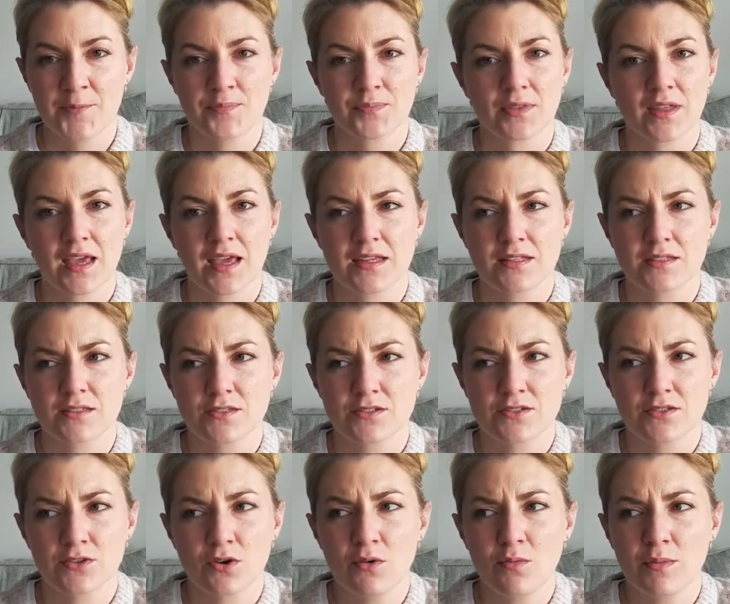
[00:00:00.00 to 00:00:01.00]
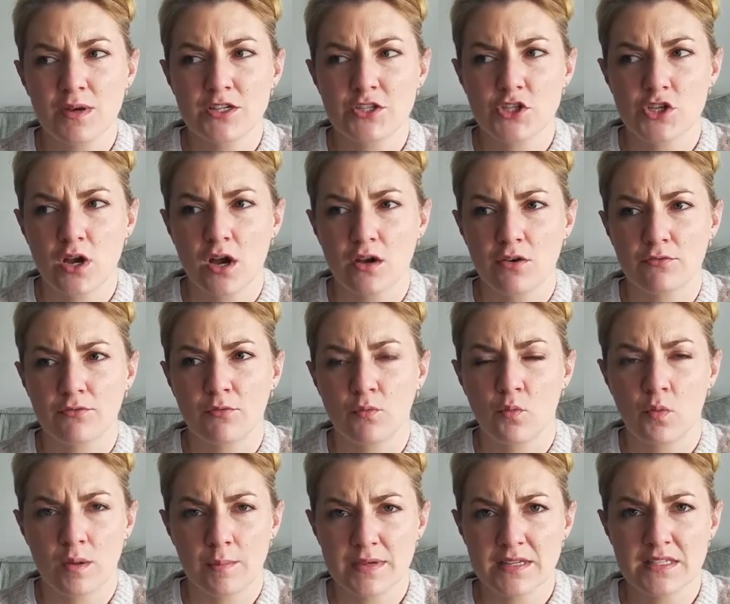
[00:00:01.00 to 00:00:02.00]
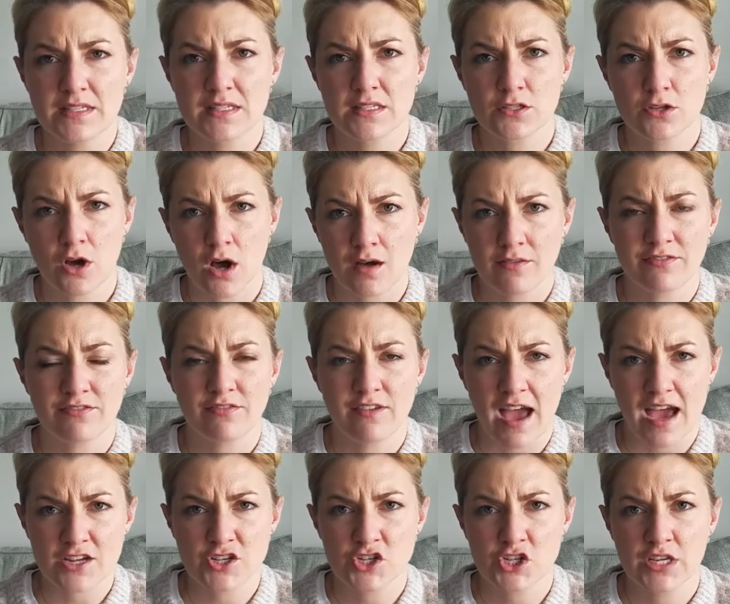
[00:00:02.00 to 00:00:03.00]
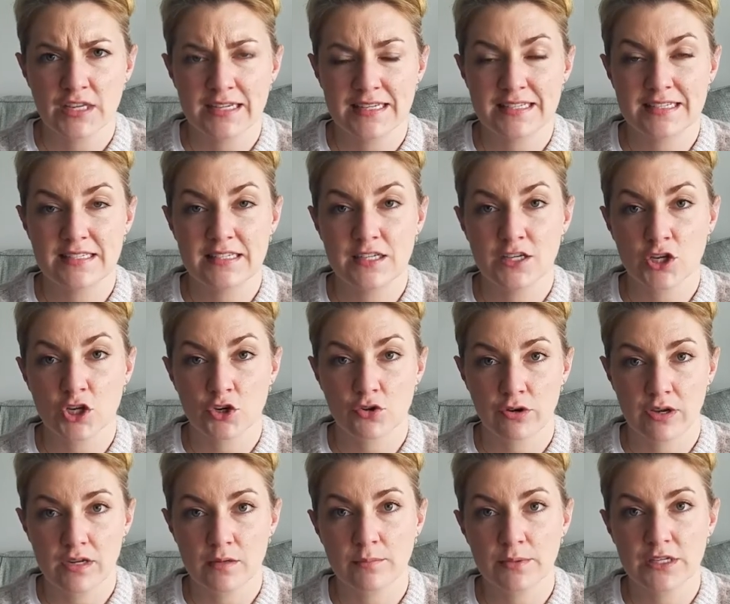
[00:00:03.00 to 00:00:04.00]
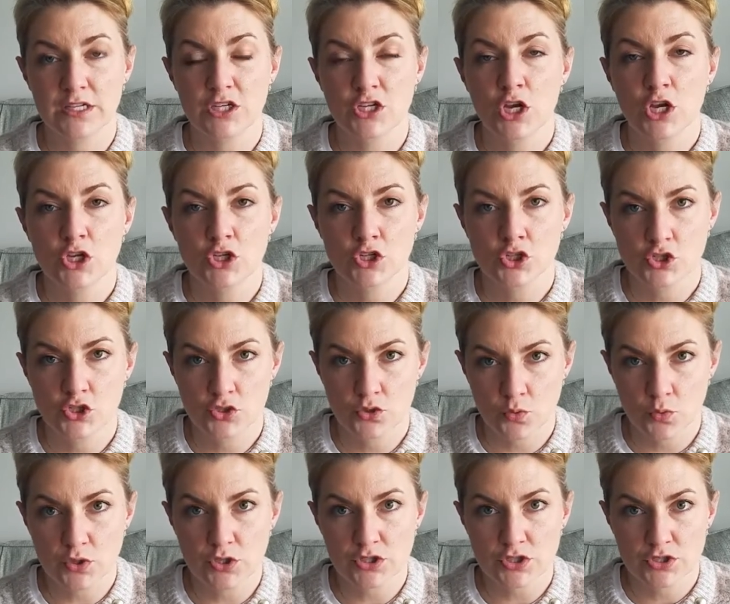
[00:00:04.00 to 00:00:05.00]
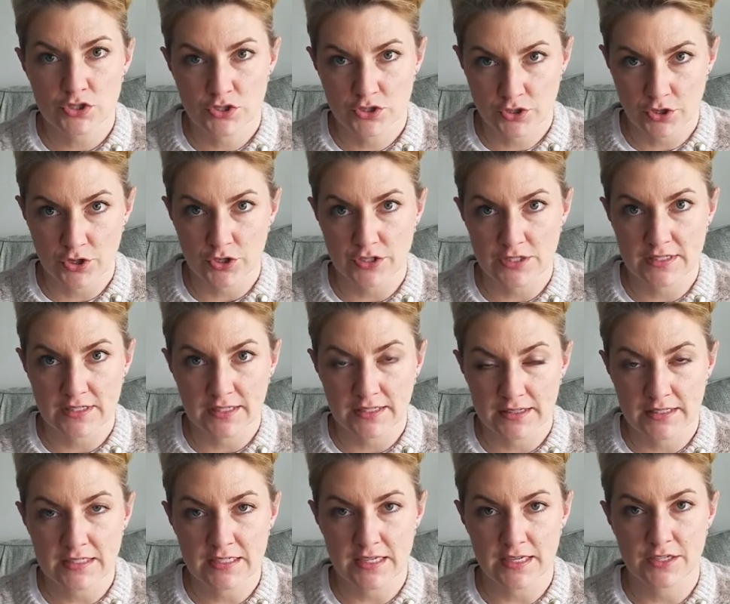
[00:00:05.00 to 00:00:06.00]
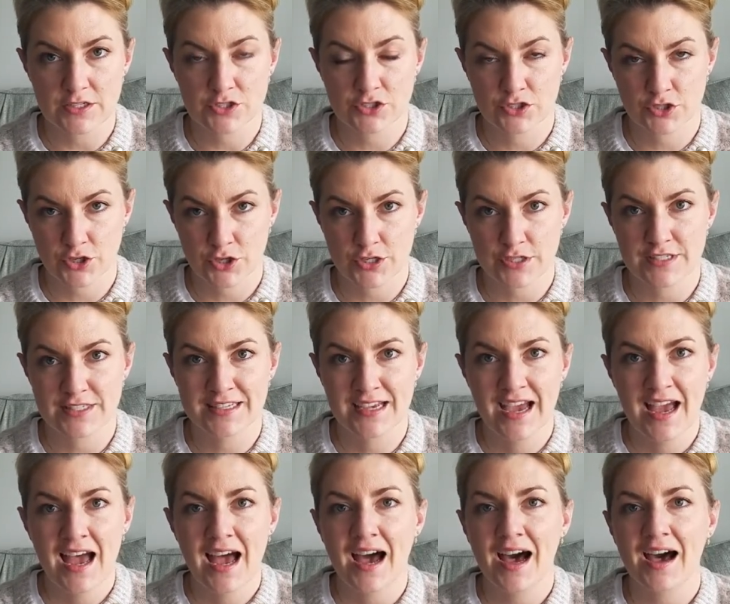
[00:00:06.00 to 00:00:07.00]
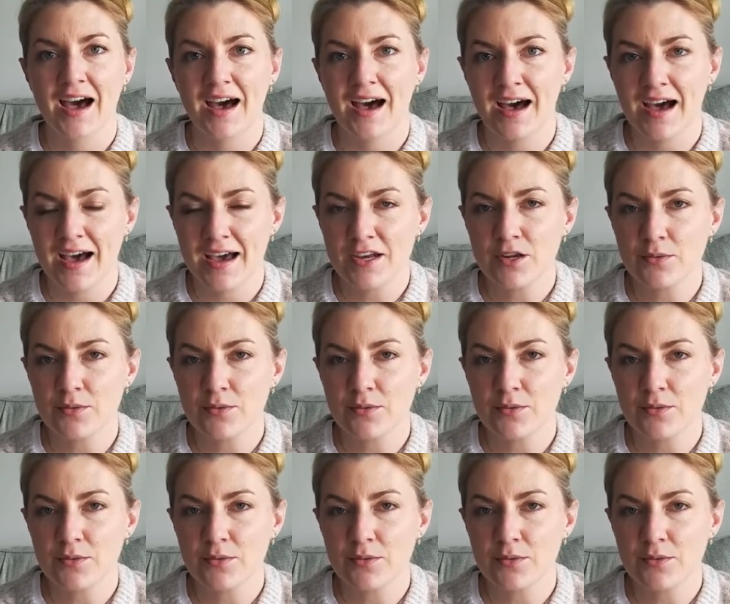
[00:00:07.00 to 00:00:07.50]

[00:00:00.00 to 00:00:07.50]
And so much of women's golf fashion is the incredibly short skirts, like the tennis skirts. I don't,